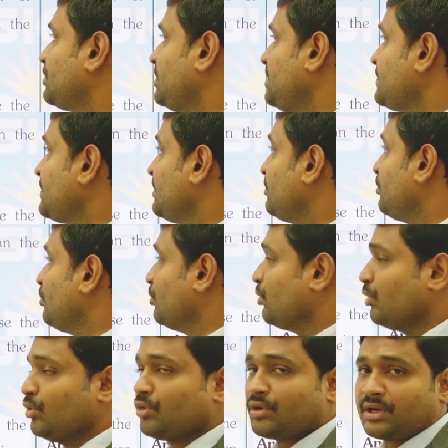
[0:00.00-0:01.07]
is
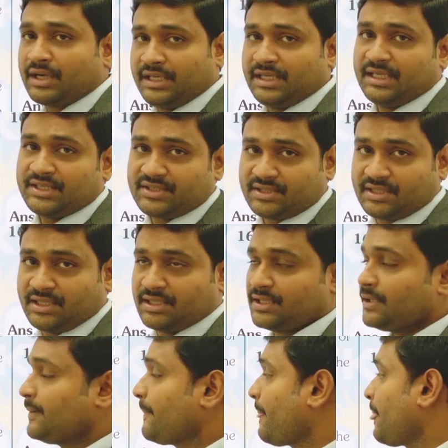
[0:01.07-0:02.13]
more realistic.
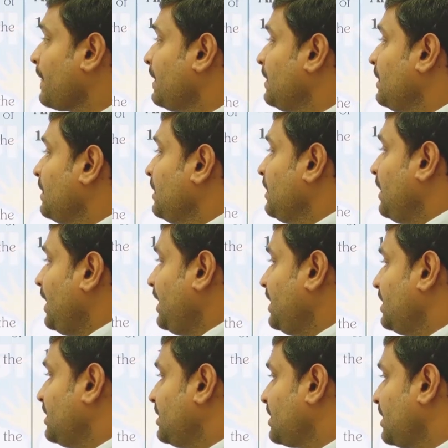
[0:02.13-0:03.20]
And
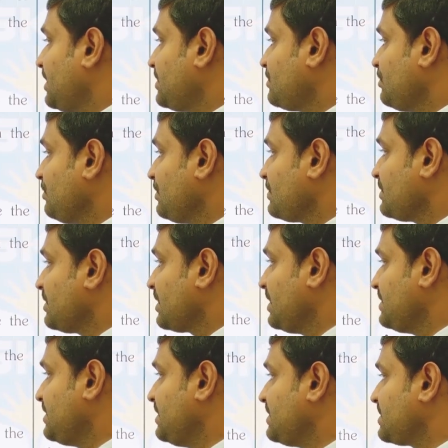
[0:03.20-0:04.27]

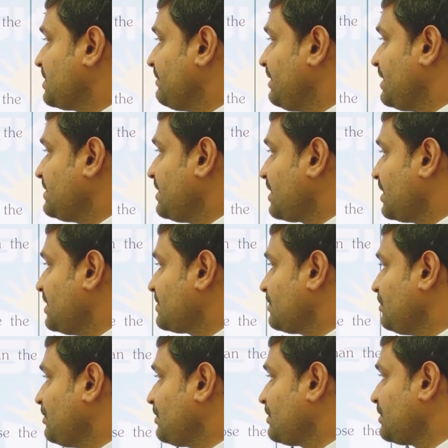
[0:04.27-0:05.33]
reason is given as a
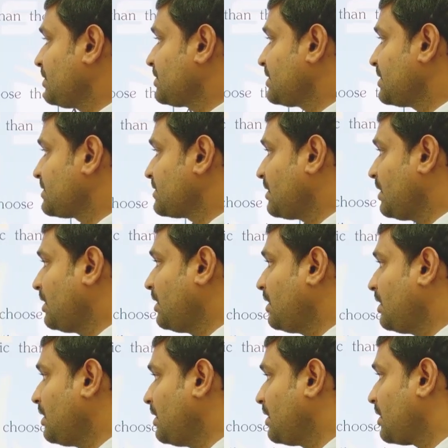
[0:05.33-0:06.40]
resources
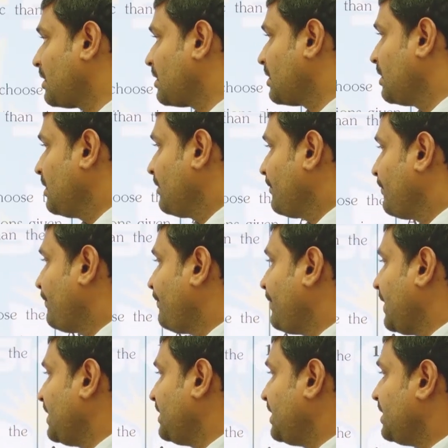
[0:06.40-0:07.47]
are
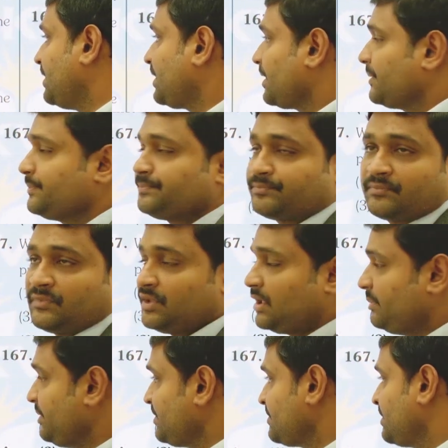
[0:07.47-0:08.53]
finite. That
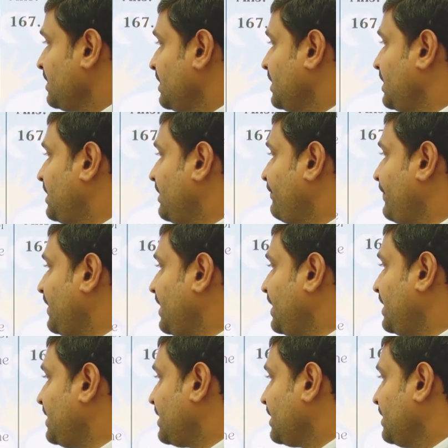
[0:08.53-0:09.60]
means
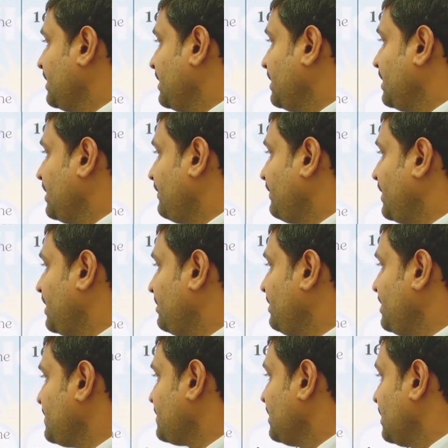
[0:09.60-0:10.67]
definite. Definite
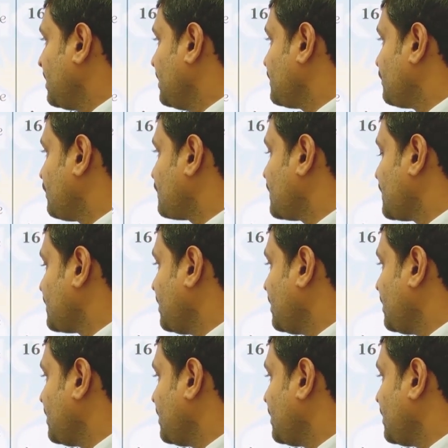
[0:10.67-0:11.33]
means resources